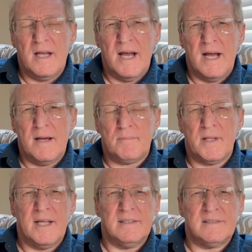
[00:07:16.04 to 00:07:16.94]
uh,
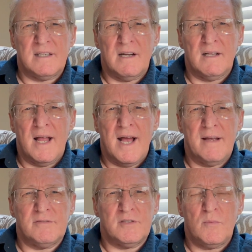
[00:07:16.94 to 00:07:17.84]
place in our
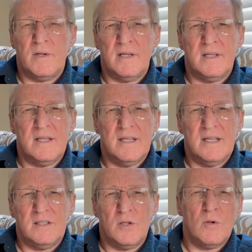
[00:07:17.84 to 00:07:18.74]
lives that we
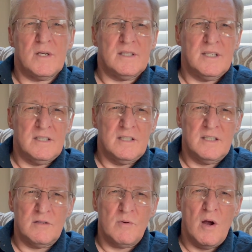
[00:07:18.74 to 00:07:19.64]
don't continue
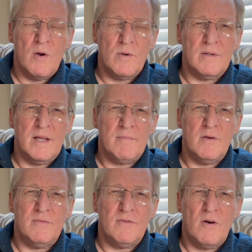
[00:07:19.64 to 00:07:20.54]
to grow and
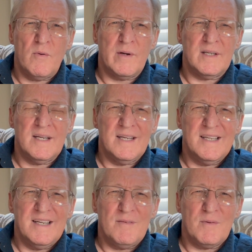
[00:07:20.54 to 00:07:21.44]
move forward.
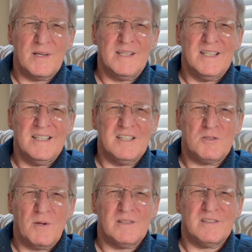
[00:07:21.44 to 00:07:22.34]
We're going to need to
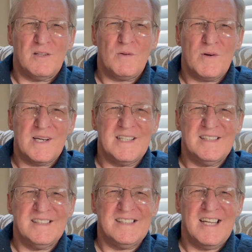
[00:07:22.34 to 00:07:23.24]
trust the Lord.
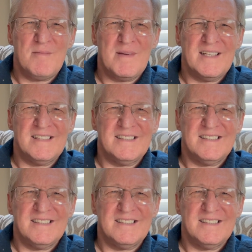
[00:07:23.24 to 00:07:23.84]
Amen.